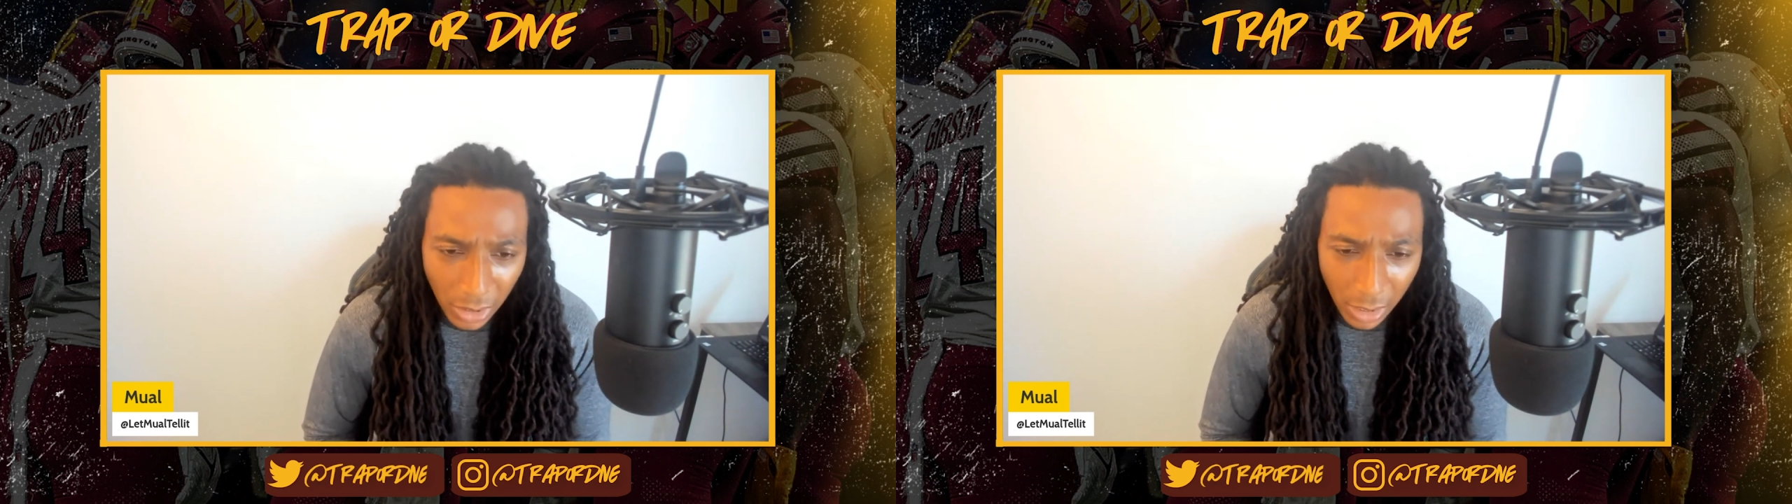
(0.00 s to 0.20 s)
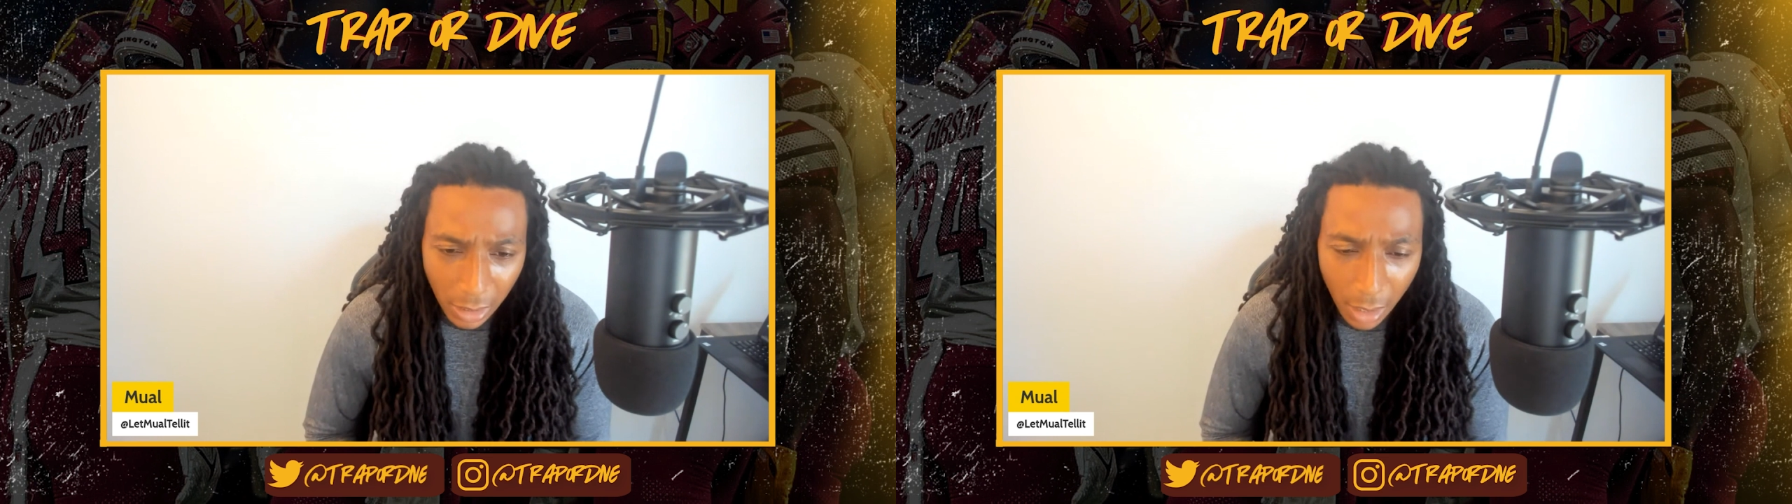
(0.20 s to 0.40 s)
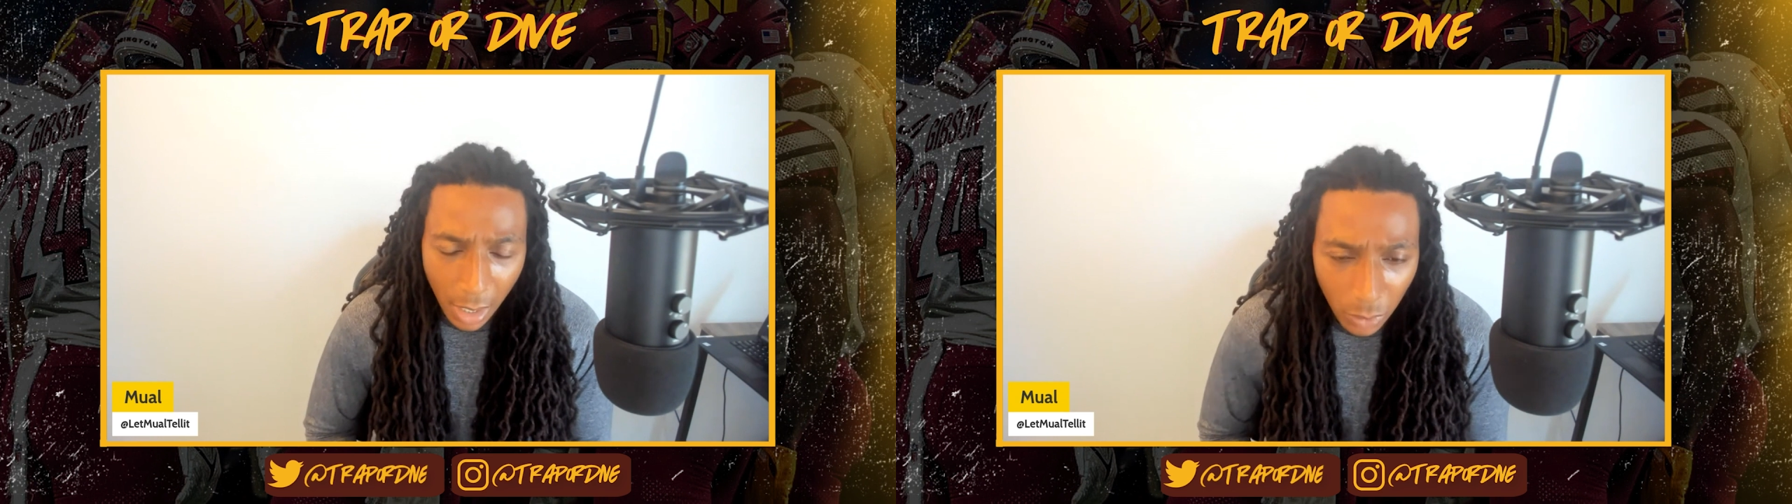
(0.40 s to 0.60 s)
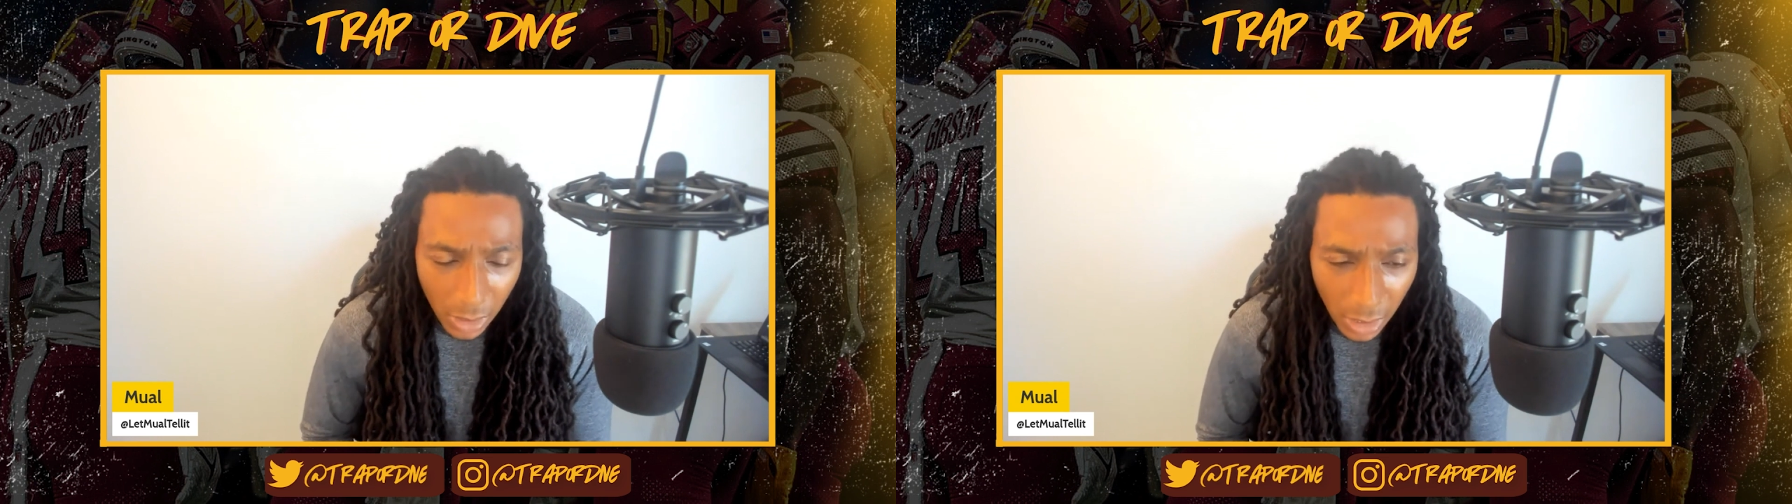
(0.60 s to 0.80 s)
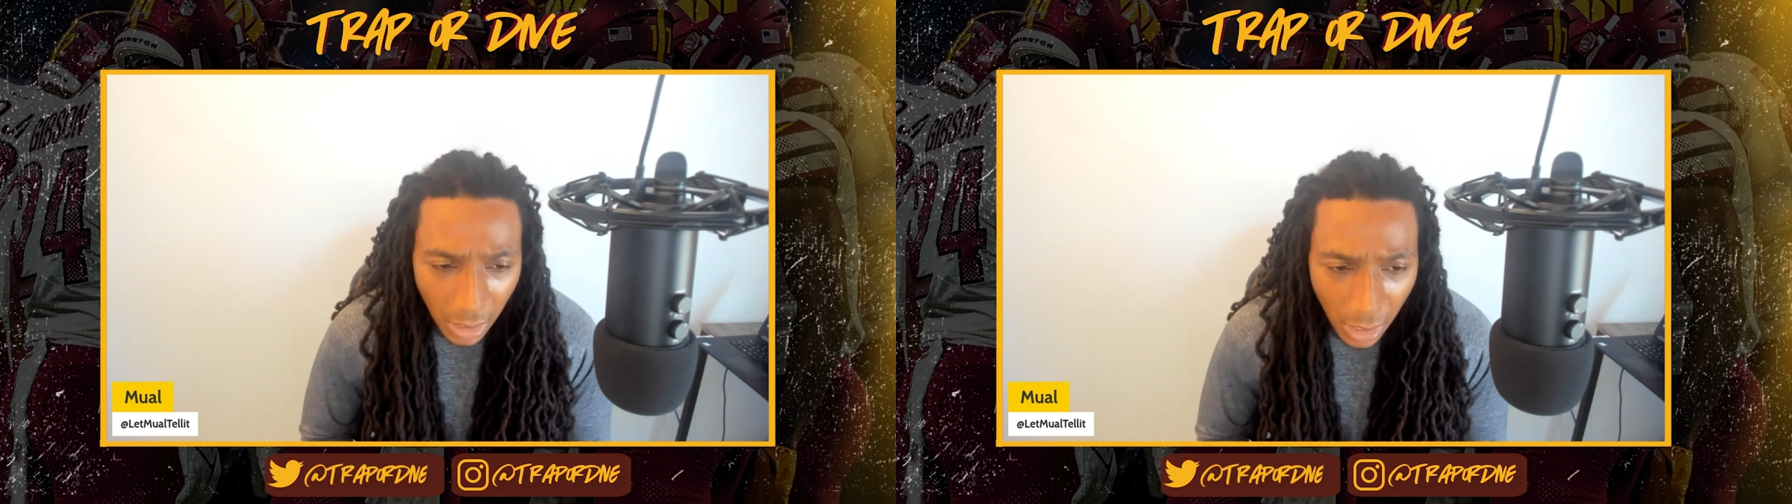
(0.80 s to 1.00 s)
in,
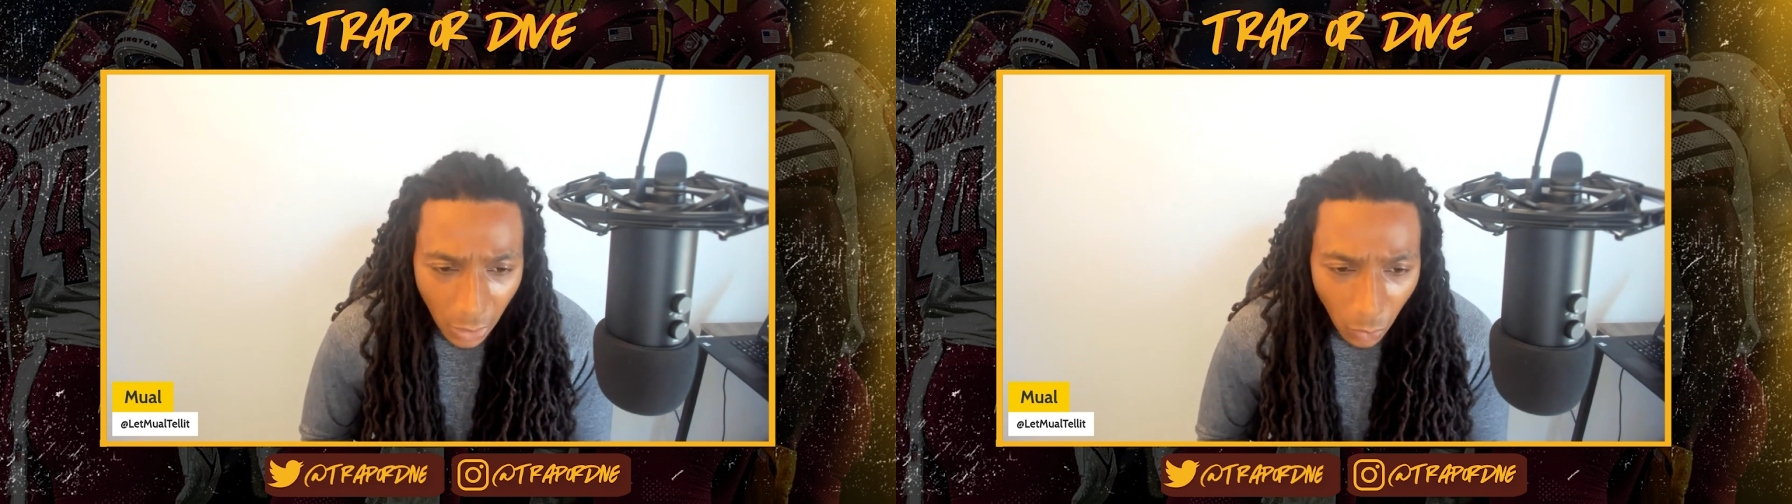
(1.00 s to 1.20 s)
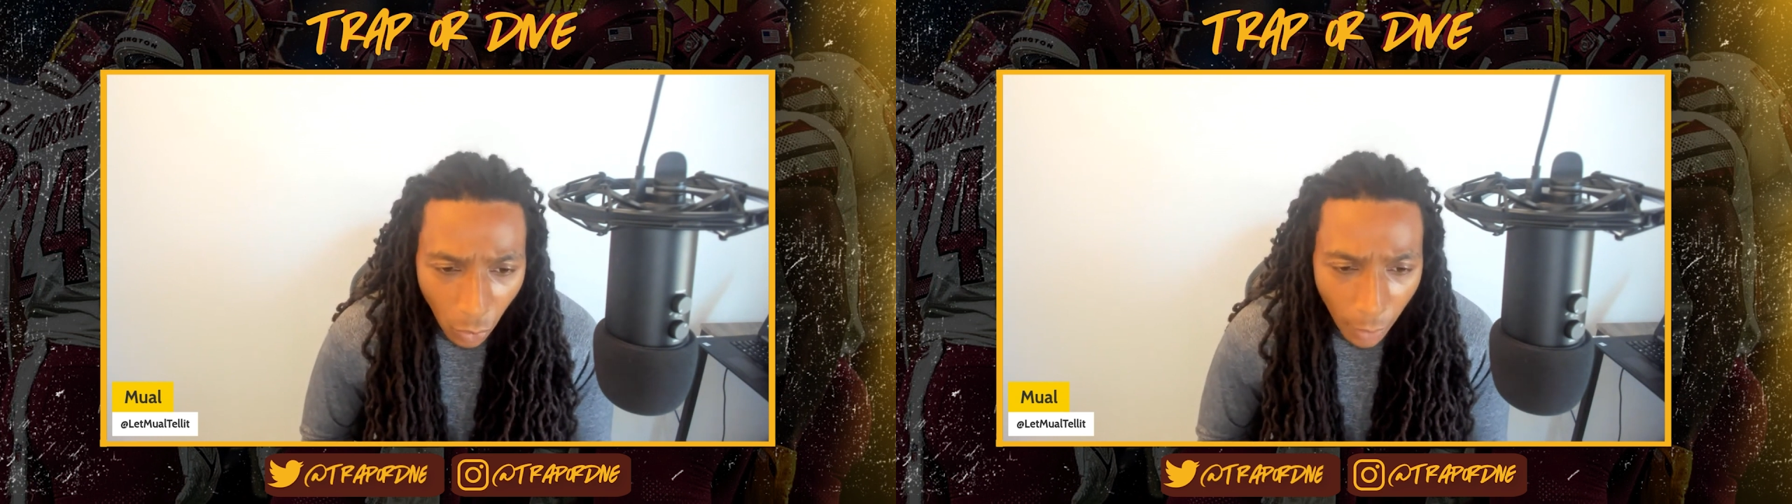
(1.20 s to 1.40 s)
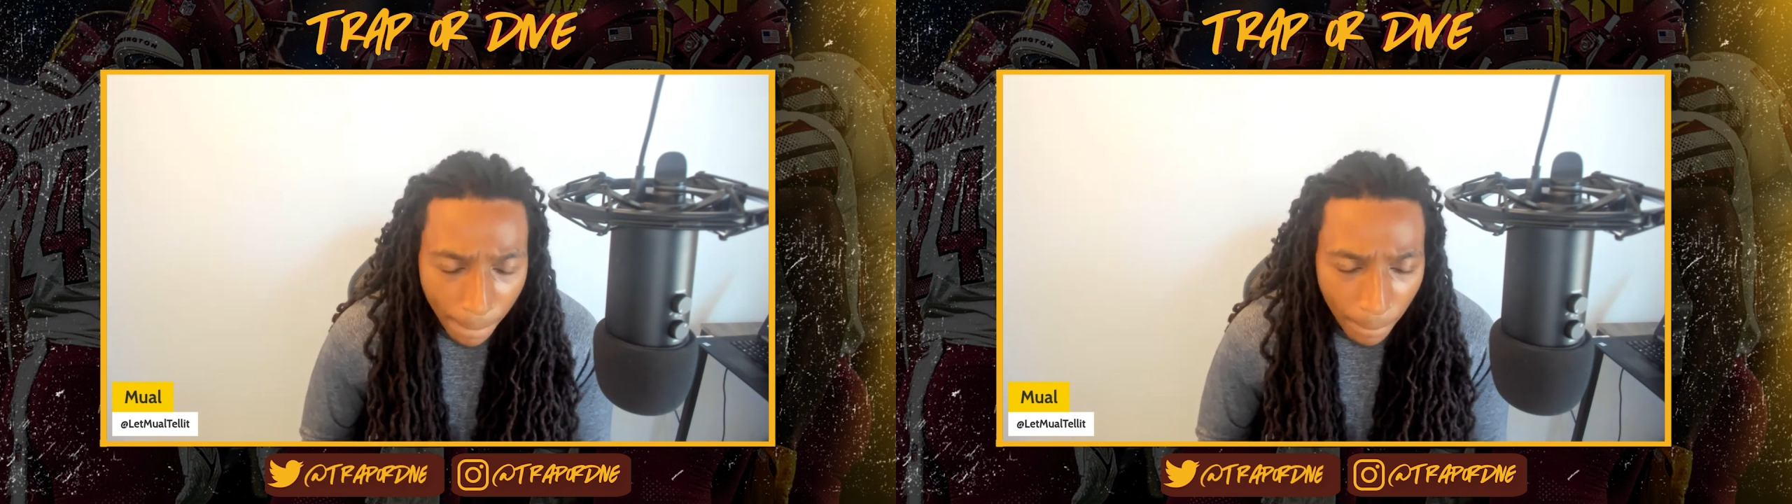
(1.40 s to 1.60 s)
to key in on